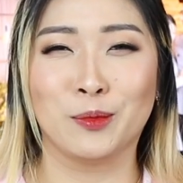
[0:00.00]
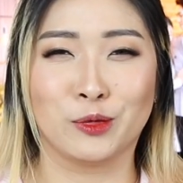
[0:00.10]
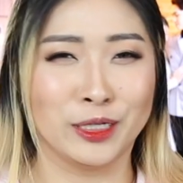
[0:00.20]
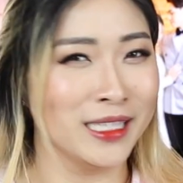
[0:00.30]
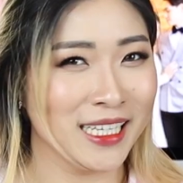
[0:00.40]

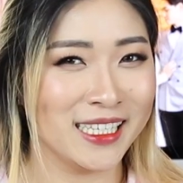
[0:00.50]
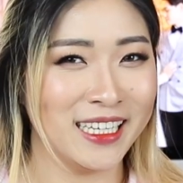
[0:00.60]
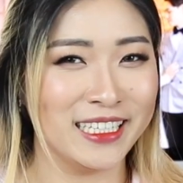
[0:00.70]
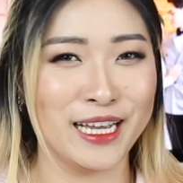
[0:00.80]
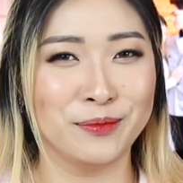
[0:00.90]

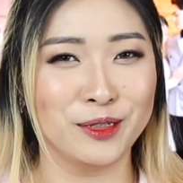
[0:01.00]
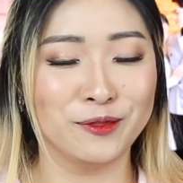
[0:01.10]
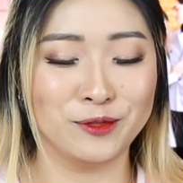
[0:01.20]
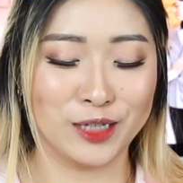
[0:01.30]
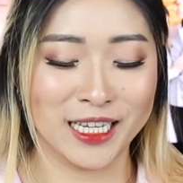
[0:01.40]
princessy type
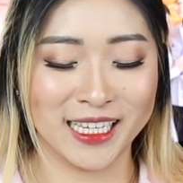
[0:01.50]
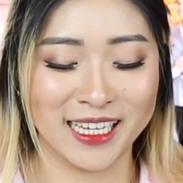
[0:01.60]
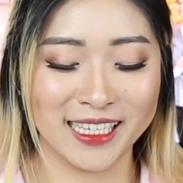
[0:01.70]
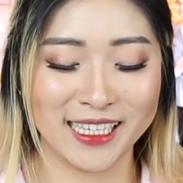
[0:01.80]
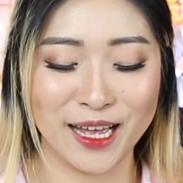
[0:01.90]
of
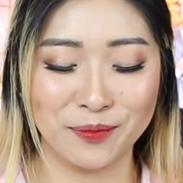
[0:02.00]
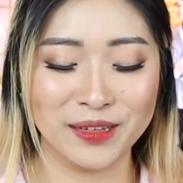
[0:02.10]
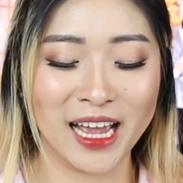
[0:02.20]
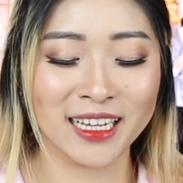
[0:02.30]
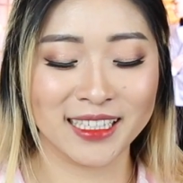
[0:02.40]
dresses up
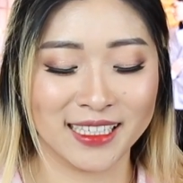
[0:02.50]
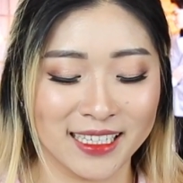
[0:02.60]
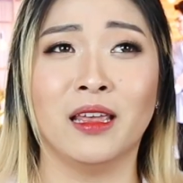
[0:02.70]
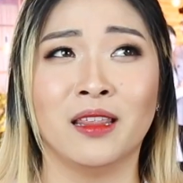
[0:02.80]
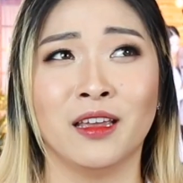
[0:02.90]
next,
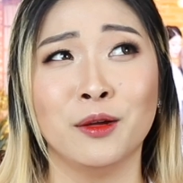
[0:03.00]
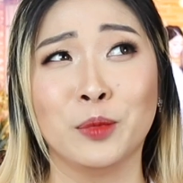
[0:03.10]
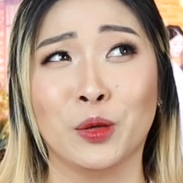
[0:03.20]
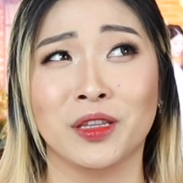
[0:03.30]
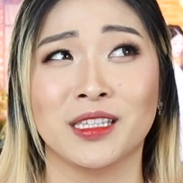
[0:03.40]
and they're
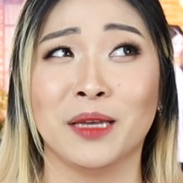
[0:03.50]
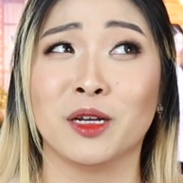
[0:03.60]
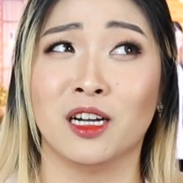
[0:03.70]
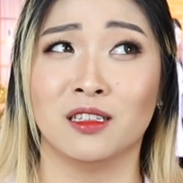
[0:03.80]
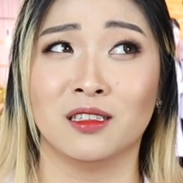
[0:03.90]
both the same
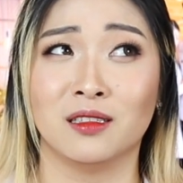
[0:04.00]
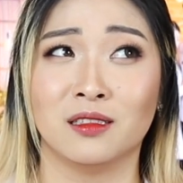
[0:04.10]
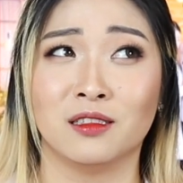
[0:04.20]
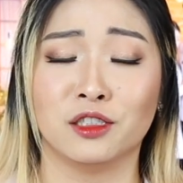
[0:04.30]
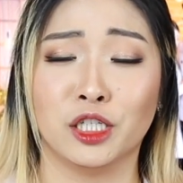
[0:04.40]
color
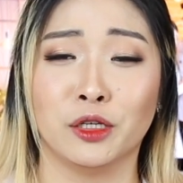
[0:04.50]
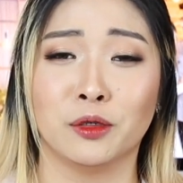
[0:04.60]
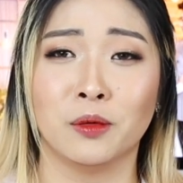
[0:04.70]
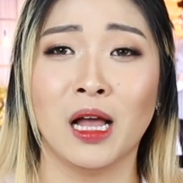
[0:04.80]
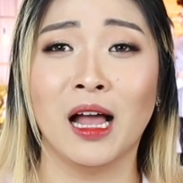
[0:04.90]

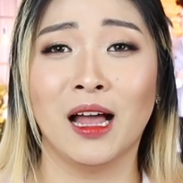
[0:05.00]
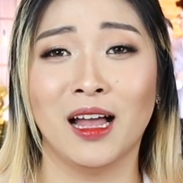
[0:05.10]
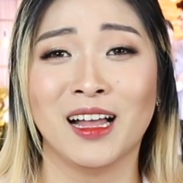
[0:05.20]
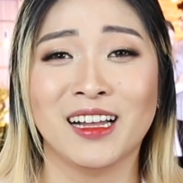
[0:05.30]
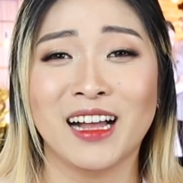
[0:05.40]
too.
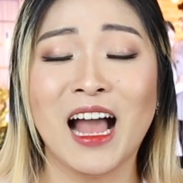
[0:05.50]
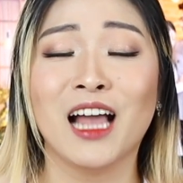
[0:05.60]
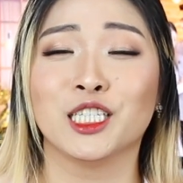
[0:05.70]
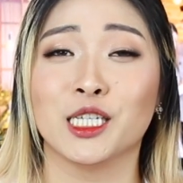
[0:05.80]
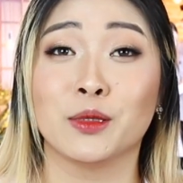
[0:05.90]

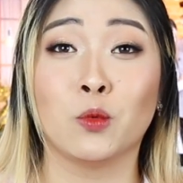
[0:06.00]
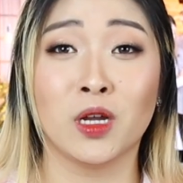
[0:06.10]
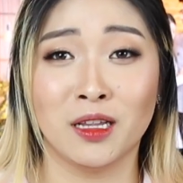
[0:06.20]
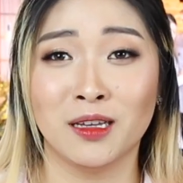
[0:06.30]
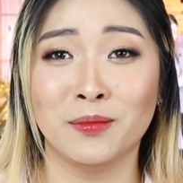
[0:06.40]
Just
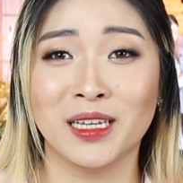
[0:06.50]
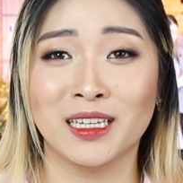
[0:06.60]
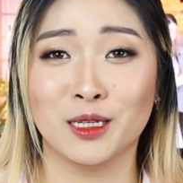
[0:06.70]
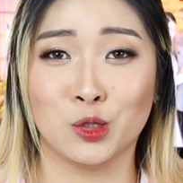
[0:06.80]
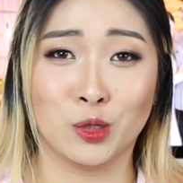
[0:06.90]
one of them
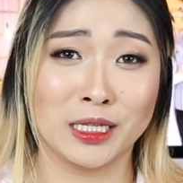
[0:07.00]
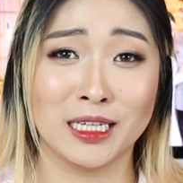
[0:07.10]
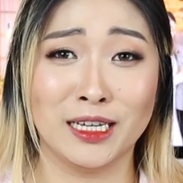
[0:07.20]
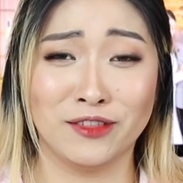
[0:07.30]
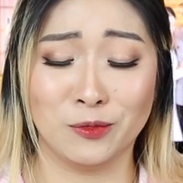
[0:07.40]
is short
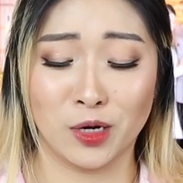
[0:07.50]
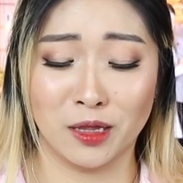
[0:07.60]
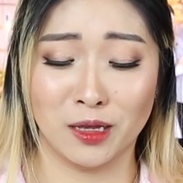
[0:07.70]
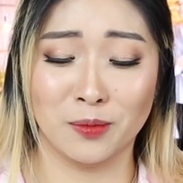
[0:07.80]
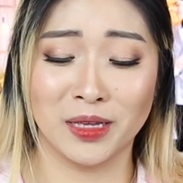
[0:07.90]
sleeve and one of
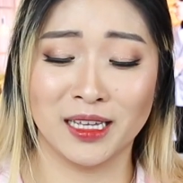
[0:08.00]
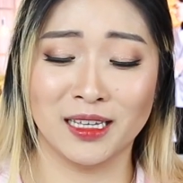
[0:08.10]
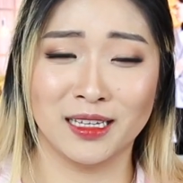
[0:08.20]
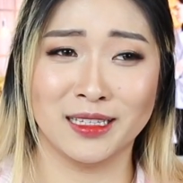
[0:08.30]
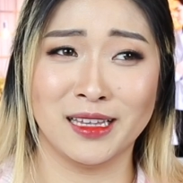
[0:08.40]
them
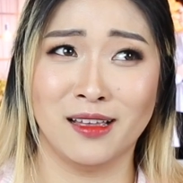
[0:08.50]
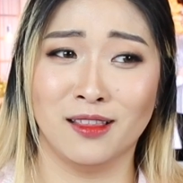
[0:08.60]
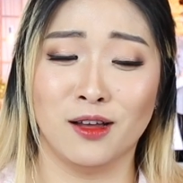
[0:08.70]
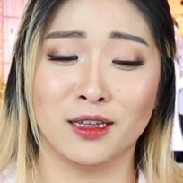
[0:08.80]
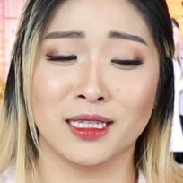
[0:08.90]
is
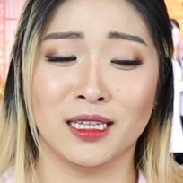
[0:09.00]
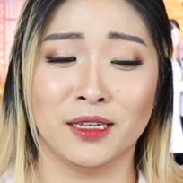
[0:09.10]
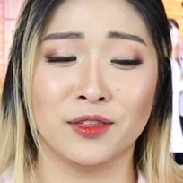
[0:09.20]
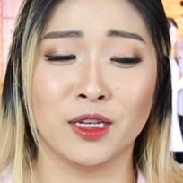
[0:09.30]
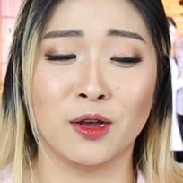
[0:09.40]
long
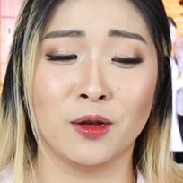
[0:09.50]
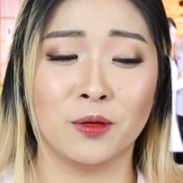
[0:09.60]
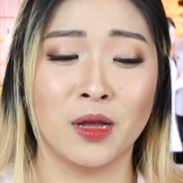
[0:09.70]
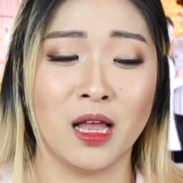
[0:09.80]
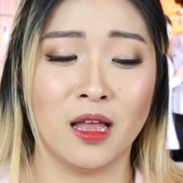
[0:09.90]
sleeve.
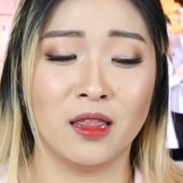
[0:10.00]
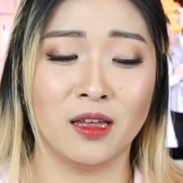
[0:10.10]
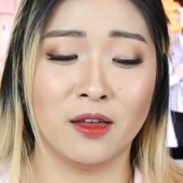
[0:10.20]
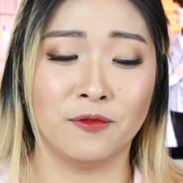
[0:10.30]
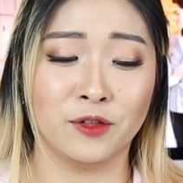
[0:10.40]
So
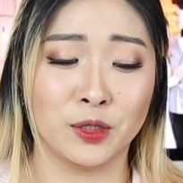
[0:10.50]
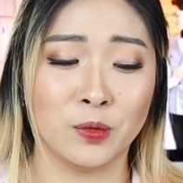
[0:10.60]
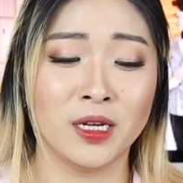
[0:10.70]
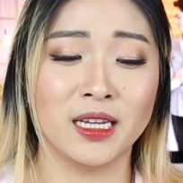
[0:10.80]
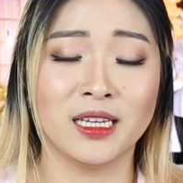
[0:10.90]
the first
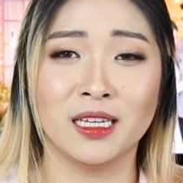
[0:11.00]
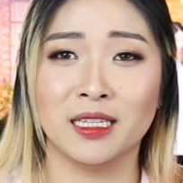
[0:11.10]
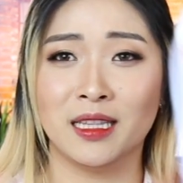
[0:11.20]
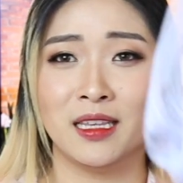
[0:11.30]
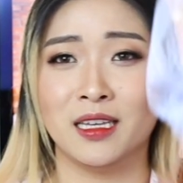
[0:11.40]
one
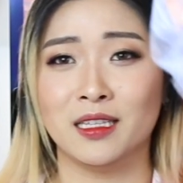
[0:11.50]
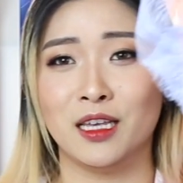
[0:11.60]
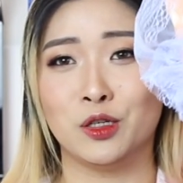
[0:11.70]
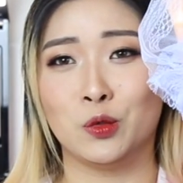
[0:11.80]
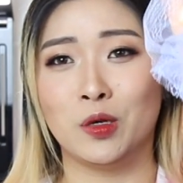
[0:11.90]
is this
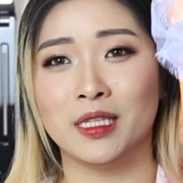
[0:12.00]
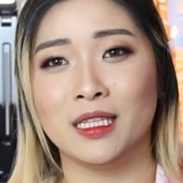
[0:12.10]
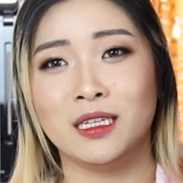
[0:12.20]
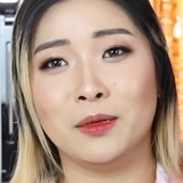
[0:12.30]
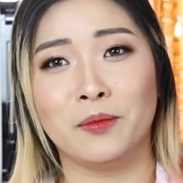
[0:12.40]
short
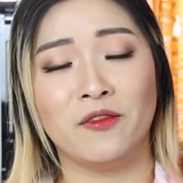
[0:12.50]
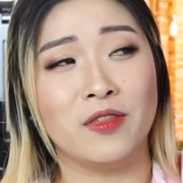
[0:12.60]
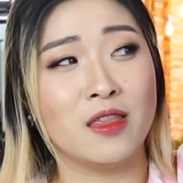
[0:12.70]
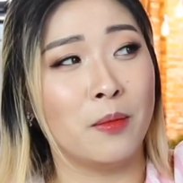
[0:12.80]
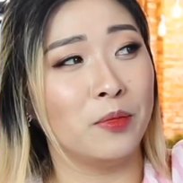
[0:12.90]
sleeve
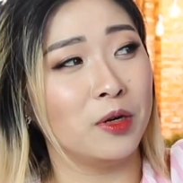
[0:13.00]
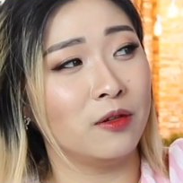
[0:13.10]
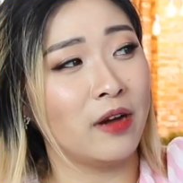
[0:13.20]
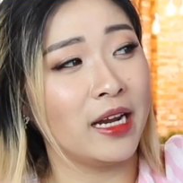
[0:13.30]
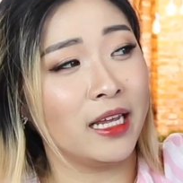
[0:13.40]
number
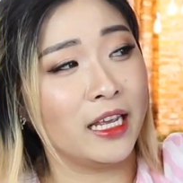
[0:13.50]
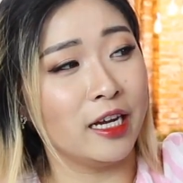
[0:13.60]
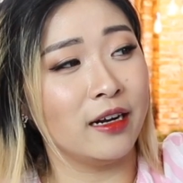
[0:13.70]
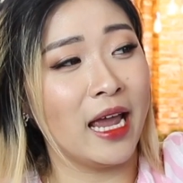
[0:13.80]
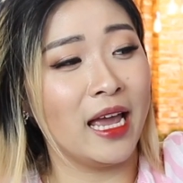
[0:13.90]
right
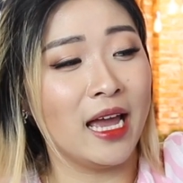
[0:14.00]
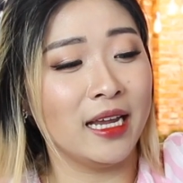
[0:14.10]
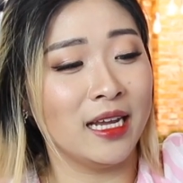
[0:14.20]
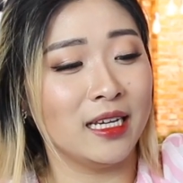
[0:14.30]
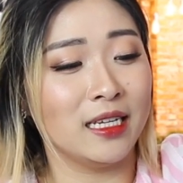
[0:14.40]
here,
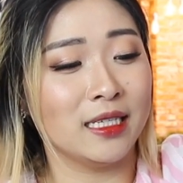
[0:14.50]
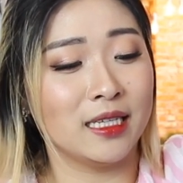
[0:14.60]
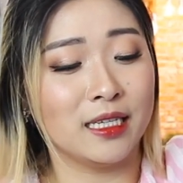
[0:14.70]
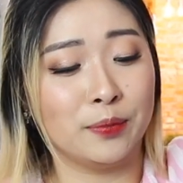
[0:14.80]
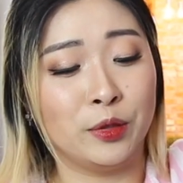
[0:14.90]
and it is
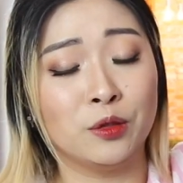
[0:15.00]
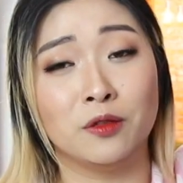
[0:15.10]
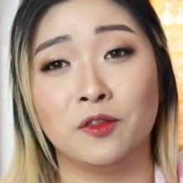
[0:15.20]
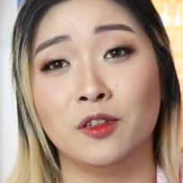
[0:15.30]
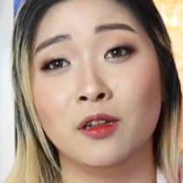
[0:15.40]
this
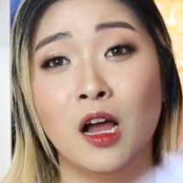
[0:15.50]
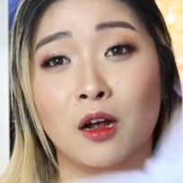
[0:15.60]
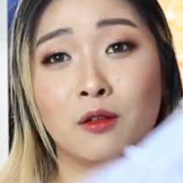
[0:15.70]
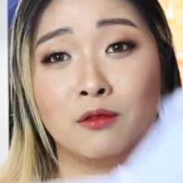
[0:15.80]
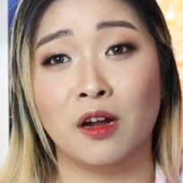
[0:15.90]
beautiful
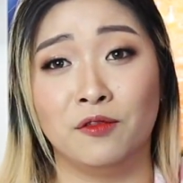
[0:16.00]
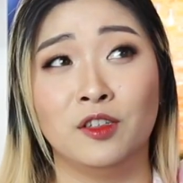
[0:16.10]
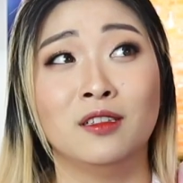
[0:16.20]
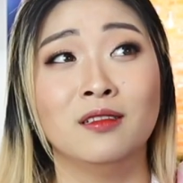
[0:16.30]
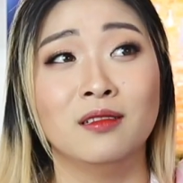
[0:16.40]

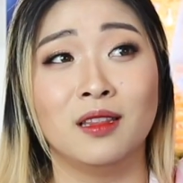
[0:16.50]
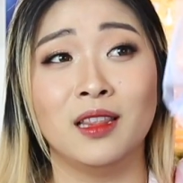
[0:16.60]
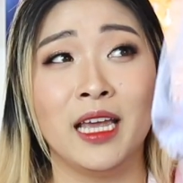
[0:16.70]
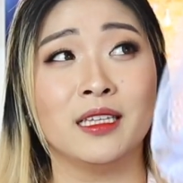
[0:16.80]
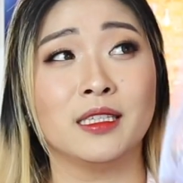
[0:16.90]
ruffle
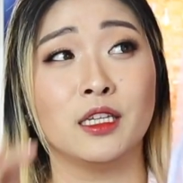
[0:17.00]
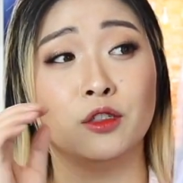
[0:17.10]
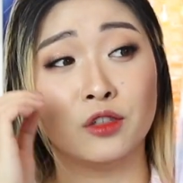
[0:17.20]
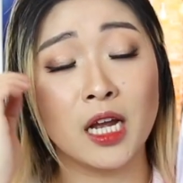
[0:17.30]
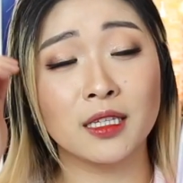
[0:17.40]
lace
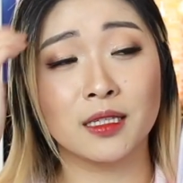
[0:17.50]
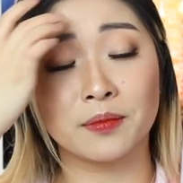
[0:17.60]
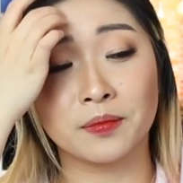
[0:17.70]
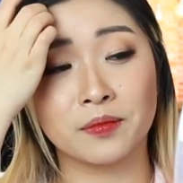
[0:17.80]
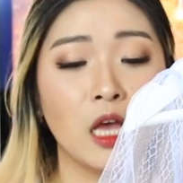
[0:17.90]
dress.
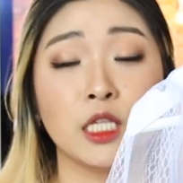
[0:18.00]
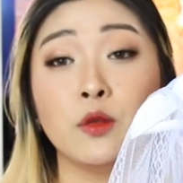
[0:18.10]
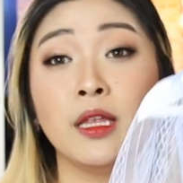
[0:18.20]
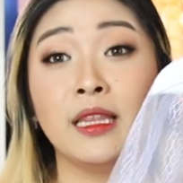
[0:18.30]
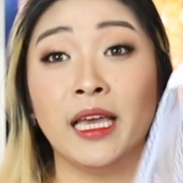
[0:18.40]
So
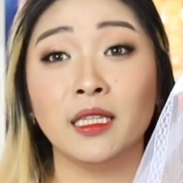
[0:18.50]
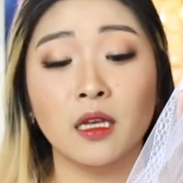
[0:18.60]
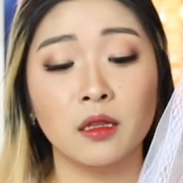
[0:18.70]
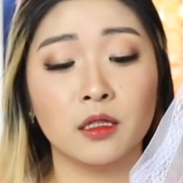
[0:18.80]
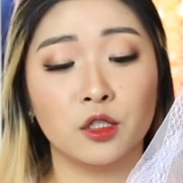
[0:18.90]
the lace
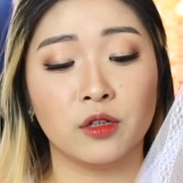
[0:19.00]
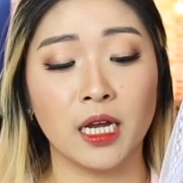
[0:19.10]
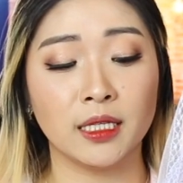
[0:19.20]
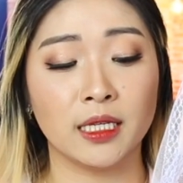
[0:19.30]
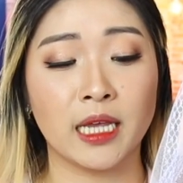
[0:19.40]
on this
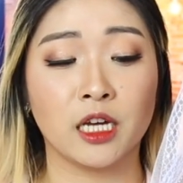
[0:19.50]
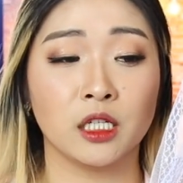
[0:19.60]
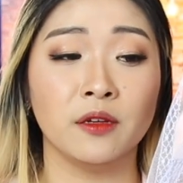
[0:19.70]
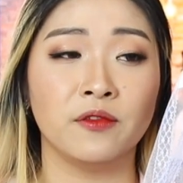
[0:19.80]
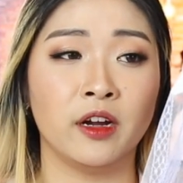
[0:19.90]
dress is
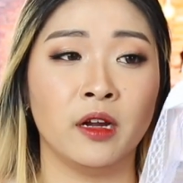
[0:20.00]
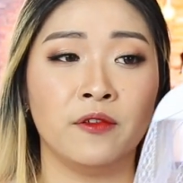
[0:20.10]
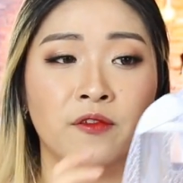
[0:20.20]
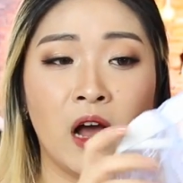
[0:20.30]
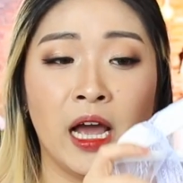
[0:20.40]
actually very
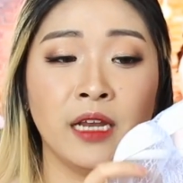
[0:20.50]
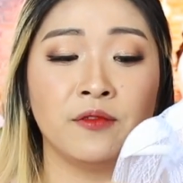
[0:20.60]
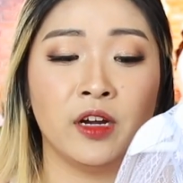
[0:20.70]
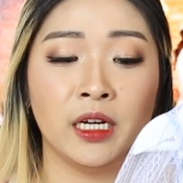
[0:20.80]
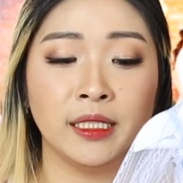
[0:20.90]
fine,
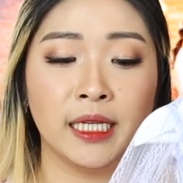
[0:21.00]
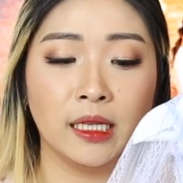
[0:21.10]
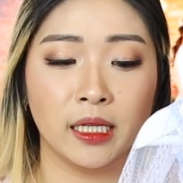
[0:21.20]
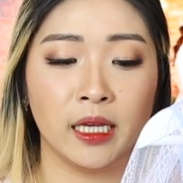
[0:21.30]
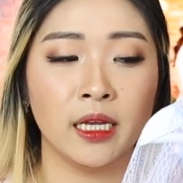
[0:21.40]
very
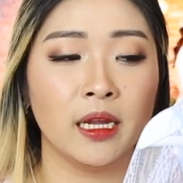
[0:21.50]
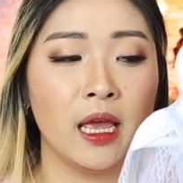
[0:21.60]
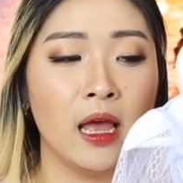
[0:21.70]
delicate,